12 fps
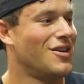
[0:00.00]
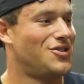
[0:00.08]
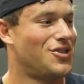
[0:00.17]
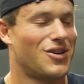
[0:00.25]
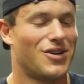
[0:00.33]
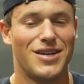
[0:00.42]

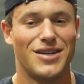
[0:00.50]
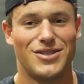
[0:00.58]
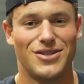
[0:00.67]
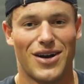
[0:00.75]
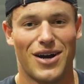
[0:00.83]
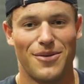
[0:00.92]
journey
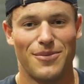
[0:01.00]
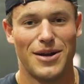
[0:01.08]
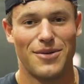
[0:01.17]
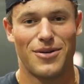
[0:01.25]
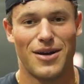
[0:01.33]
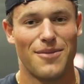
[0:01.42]
to
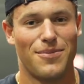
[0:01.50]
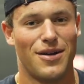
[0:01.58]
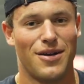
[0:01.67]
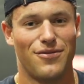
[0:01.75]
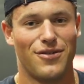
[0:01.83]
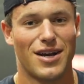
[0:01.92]
Ironman prep.
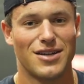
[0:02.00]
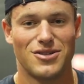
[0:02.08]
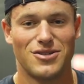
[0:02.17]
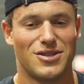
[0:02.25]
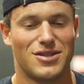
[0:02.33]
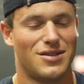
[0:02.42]
If you guys
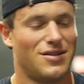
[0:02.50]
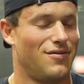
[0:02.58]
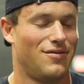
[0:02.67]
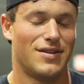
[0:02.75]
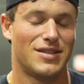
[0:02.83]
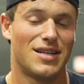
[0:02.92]
are just
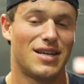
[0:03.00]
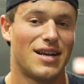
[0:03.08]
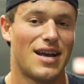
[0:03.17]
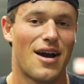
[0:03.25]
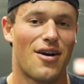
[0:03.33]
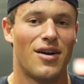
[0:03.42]
visiting
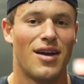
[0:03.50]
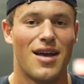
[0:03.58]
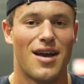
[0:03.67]
now,